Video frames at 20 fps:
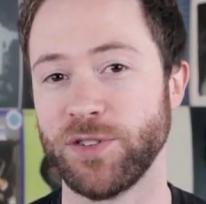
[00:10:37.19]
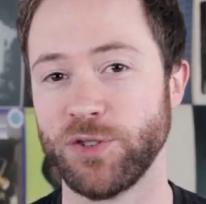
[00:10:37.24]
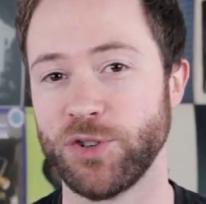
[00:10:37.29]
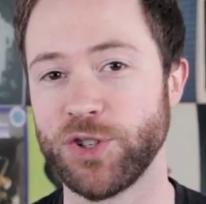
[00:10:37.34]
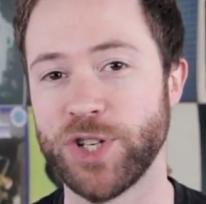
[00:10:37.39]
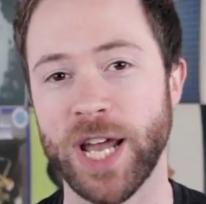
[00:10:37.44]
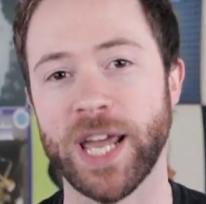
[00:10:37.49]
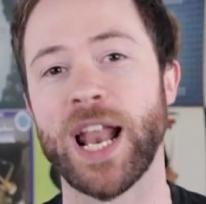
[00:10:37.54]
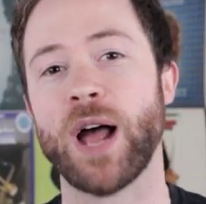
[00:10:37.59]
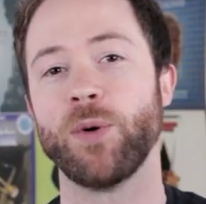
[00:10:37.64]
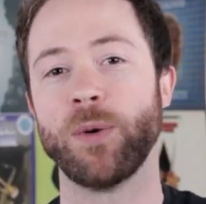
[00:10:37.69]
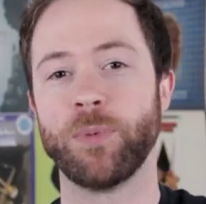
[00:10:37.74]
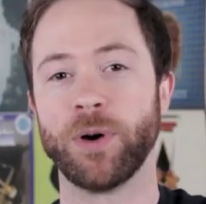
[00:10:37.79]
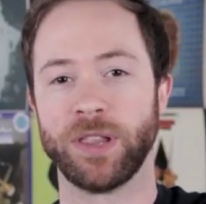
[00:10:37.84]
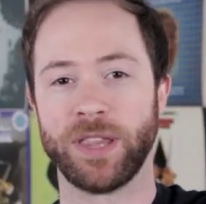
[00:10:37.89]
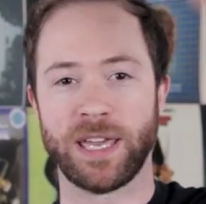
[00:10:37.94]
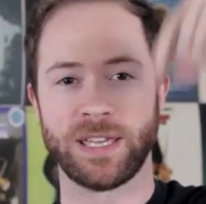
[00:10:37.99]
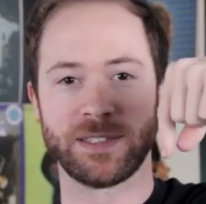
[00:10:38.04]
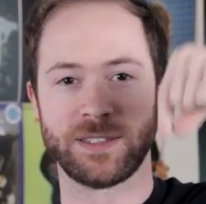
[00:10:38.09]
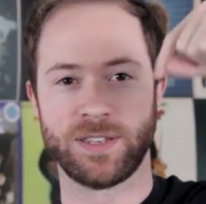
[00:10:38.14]
So you should check it out. We
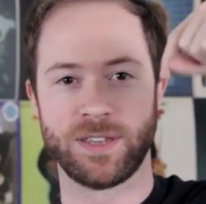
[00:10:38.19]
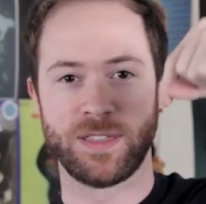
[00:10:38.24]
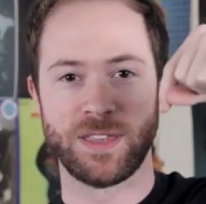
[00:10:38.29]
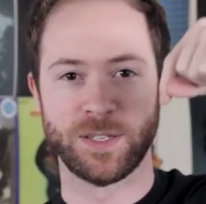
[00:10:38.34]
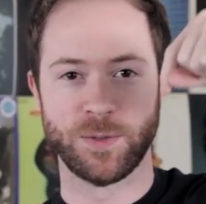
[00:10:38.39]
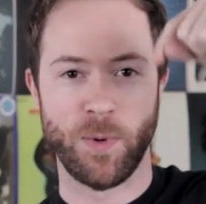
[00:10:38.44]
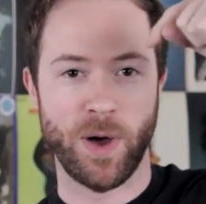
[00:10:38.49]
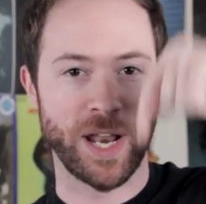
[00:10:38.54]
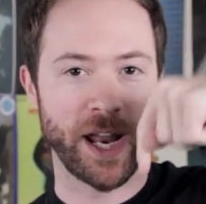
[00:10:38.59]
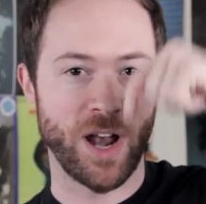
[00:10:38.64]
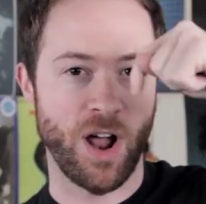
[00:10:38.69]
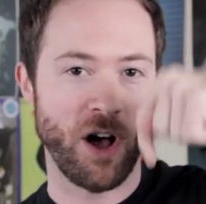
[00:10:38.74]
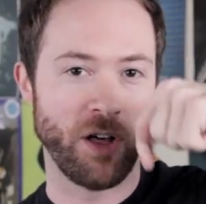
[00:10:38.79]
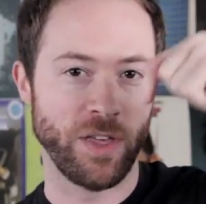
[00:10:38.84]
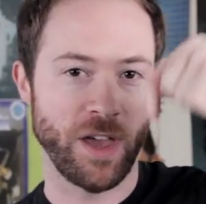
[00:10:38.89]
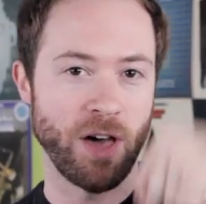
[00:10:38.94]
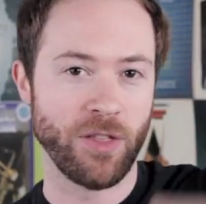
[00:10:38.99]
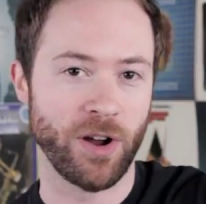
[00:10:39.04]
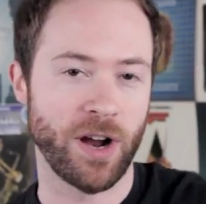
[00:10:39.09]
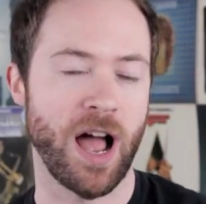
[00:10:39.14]
put links to this one and all
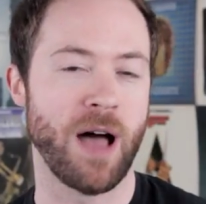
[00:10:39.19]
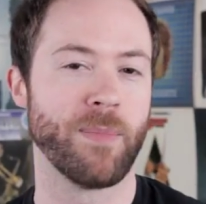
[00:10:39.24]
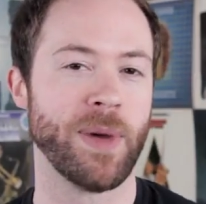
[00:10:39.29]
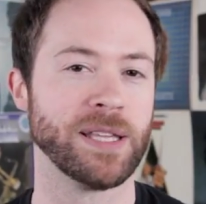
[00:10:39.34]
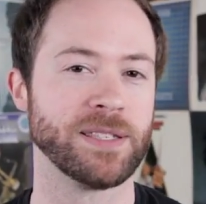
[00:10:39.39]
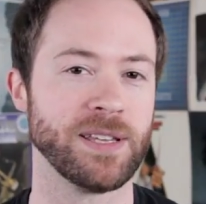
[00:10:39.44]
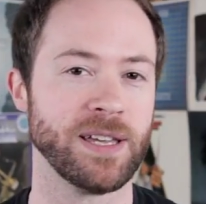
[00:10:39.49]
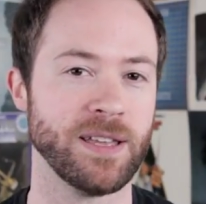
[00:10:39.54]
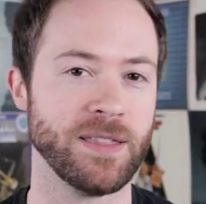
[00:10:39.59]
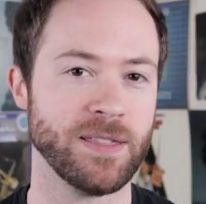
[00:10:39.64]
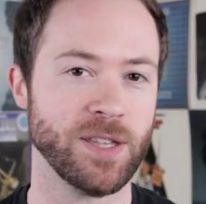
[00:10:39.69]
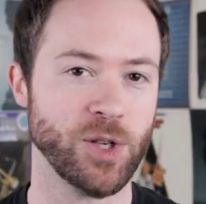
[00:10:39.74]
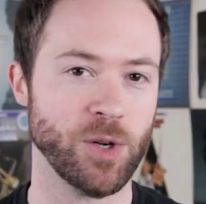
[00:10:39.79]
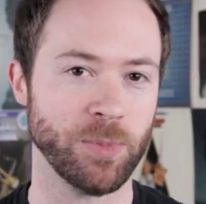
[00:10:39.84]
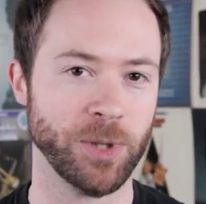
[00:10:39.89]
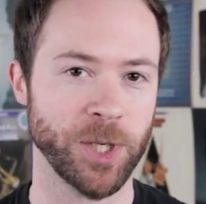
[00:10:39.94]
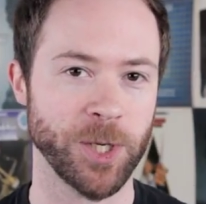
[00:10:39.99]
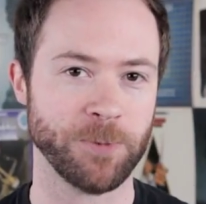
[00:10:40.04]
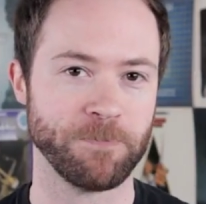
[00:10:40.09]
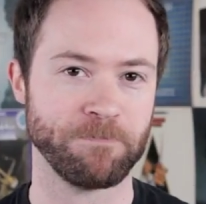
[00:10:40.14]
the other comments in the
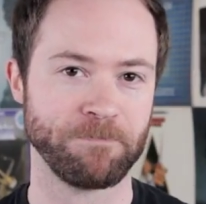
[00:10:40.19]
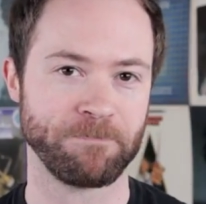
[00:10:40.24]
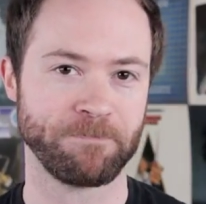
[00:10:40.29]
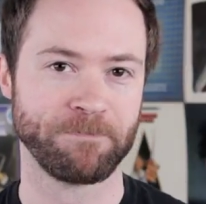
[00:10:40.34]
doobly-doo.